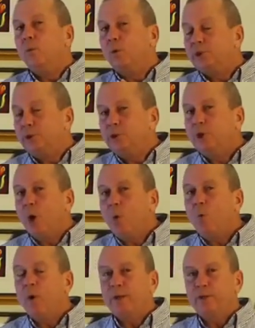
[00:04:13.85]
what you
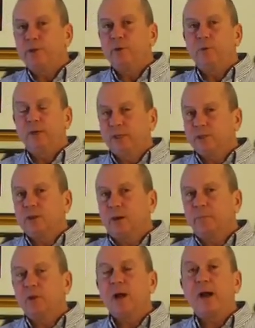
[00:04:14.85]
don't want to do is
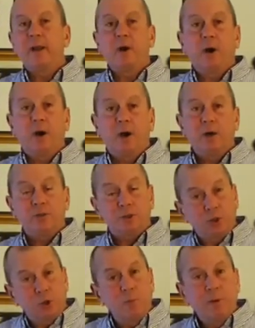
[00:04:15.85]
apply
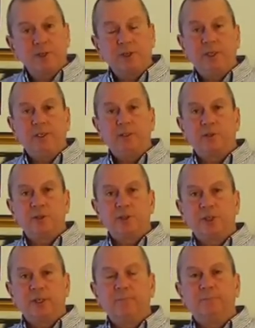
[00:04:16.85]
too much heat to the
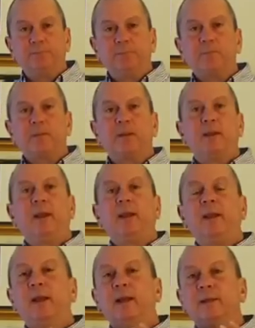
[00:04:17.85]
sheet.
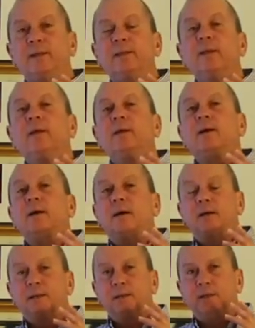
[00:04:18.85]
And
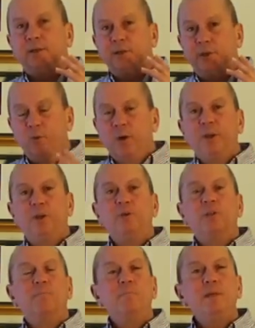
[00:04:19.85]
uh, you want to
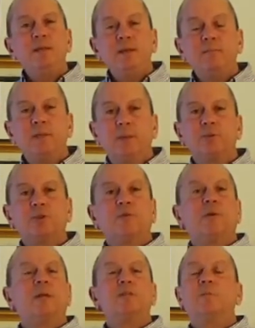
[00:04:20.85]
use a medium
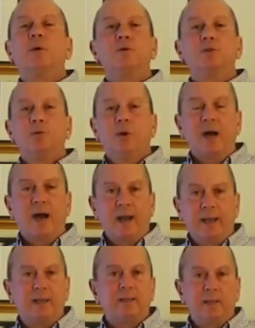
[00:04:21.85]
temperature as opposed to a
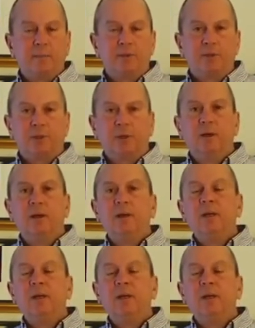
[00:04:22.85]
high temperature.